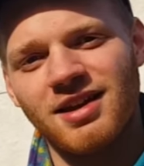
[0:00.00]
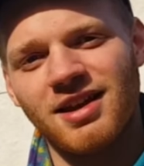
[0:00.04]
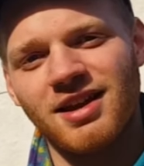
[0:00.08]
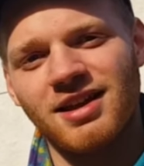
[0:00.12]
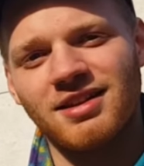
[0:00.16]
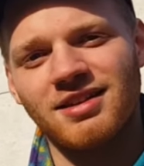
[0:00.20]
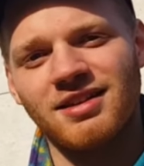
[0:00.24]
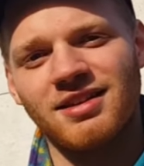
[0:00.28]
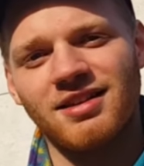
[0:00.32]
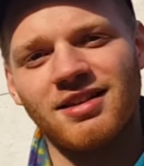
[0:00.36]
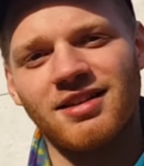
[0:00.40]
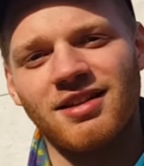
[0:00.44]

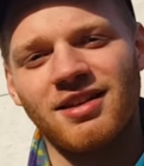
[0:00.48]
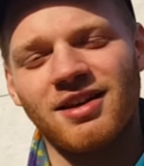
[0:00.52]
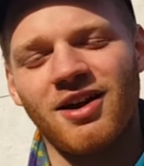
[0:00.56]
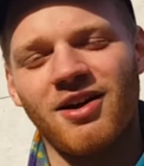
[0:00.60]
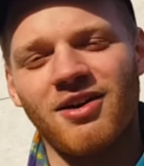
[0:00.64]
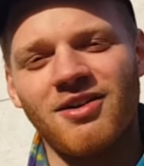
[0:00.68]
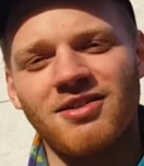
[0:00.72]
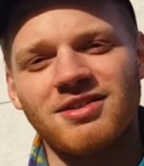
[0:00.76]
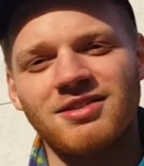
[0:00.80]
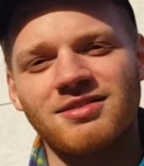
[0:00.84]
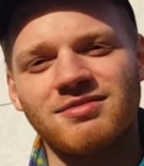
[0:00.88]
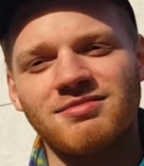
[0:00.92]
in the
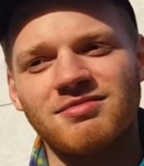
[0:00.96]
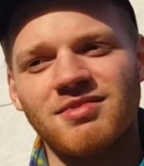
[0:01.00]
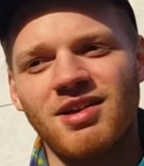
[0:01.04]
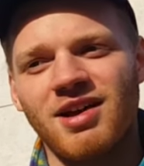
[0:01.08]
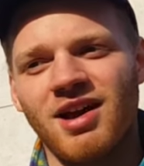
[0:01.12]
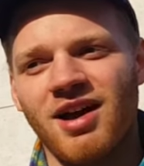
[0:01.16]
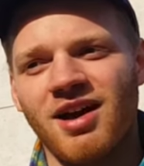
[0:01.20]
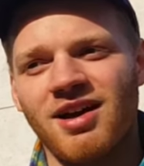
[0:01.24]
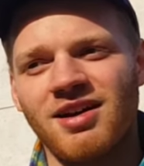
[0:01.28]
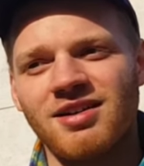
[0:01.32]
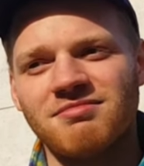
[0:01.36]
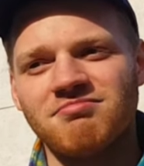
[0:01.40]
current
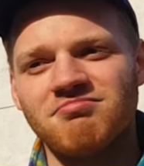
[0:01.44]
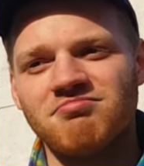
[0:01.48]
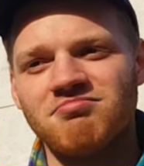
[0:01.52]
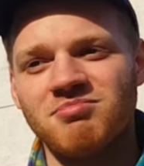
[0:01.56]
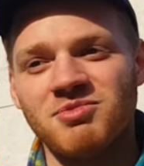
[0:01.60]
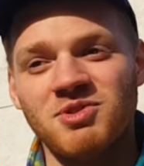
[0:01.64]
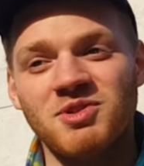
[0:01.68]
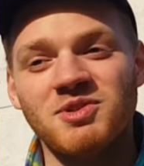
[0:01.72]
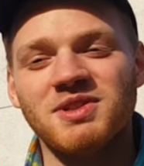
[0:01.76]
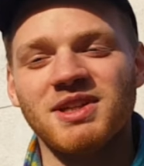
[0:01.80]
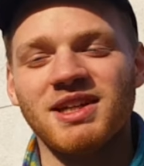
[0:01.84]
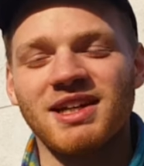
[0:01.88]
uh,
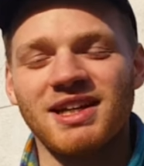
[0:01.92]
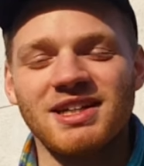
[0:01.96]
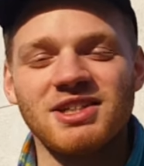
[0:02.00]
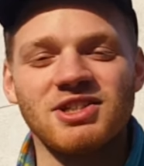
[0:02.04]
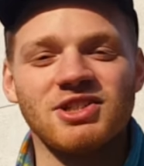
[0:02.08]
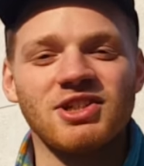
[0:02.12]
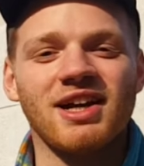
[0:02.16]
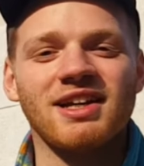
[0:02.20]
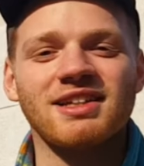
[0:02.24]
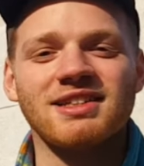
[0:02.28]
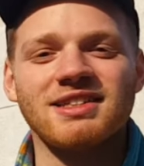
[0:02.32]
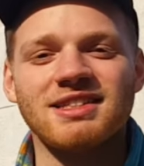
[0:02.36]
music and
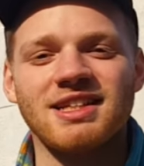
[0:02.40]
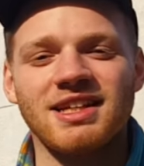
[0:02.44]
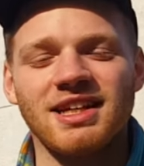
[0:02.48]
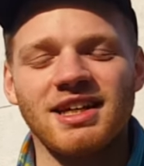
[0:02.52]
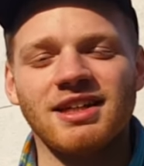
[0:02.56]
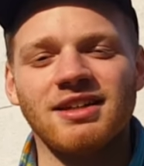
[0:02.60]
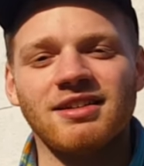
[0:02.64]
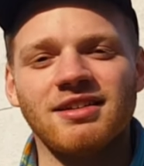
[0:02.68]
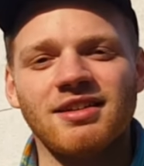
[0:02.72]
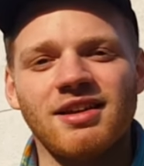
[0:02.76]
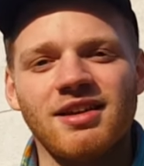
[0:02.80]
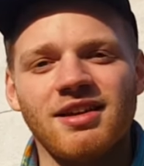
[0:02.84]
jazz scene
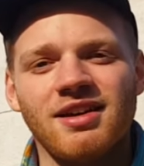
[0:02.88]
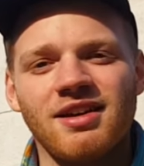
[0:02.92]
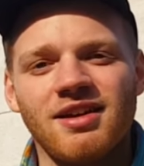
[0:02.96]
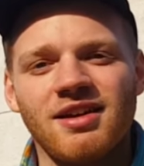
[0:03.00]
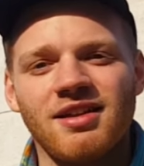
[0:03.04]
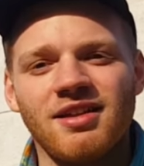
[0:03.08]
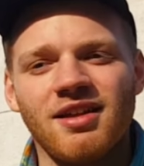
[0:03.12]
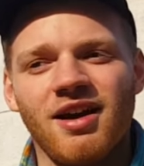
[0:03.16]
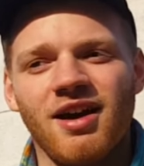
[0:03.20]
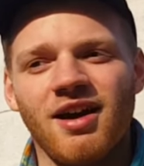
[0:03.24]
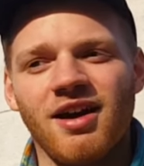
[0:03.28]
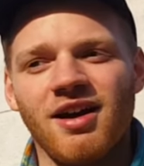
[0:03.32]

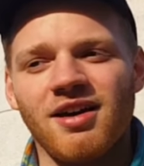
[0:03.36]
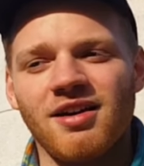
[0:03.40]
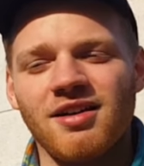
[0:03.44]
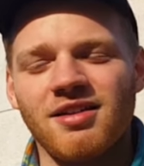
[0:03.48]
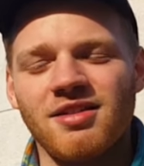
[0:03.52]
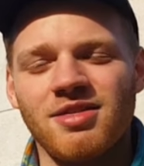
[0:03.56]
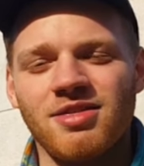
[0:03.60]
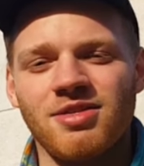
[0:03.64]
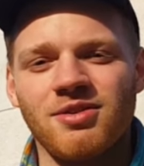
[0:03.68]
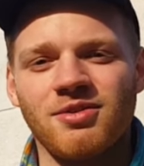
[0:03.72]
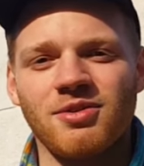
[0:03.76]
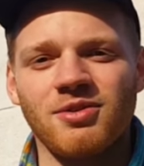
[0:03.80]
uh,
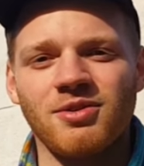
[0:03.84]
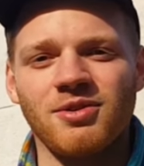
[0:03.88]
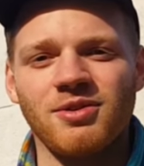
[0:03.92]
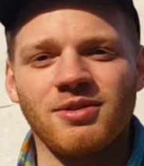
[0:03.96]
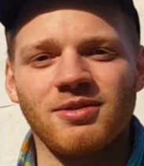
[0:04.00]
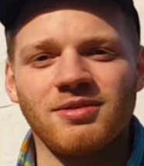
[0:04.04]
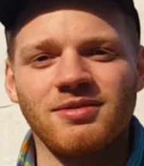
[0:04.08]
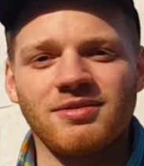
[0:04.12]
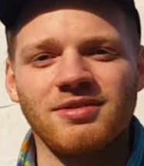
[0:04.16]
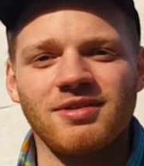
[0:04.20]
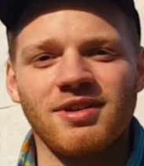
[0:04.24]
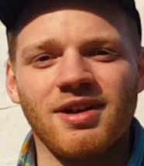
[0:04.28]

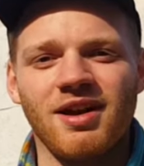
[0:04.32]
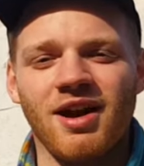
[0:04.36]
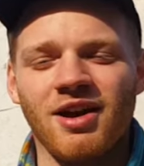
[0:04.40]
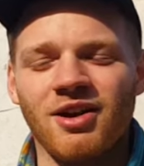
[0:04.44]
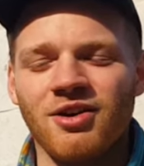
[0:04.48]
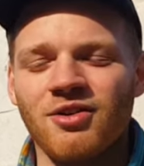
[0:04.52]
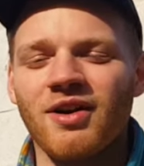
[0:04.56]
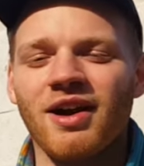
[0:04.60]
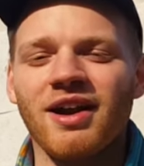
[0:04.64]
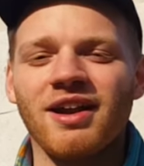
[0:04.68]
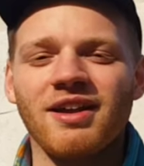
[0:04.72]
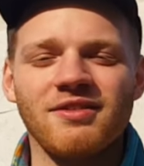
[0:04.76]
through a
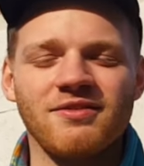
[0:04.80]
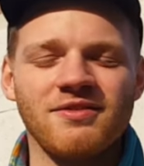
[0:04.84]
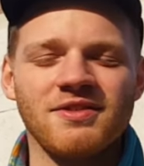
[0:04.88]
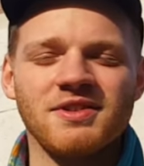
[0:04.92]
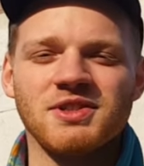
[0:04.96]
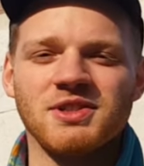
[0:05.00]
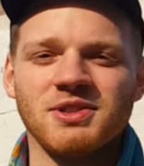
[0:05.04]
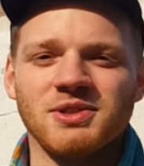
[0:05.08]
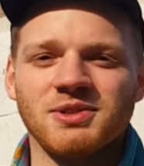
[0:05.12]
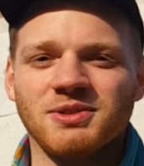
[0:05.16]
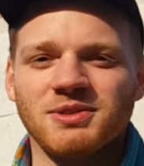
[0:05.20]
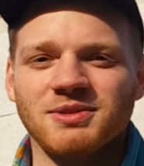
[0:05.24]
great
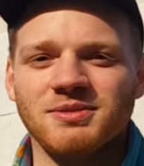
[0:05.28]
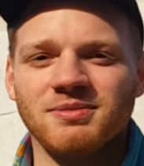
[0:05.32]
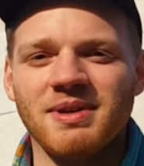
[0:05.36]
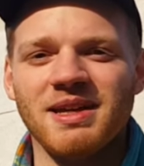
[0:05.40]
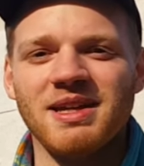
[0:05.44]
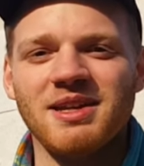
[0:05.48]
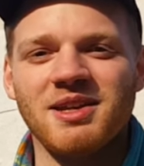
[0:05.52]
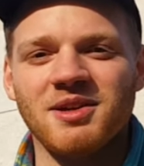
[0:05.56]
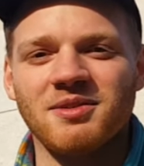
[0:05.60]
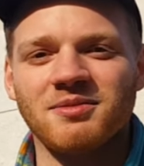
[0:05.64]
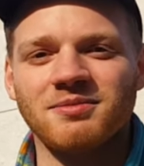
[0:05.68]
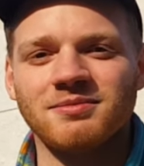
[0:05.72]
visual
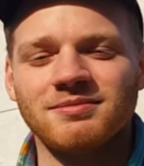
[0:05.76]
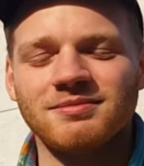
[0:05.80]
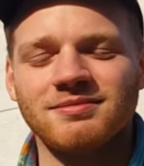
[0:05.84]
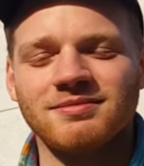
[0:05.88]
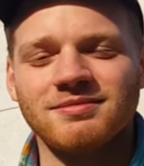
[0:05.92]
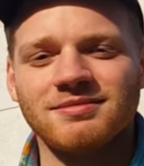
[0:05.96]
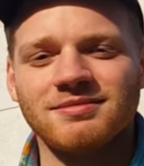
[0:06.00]
medium.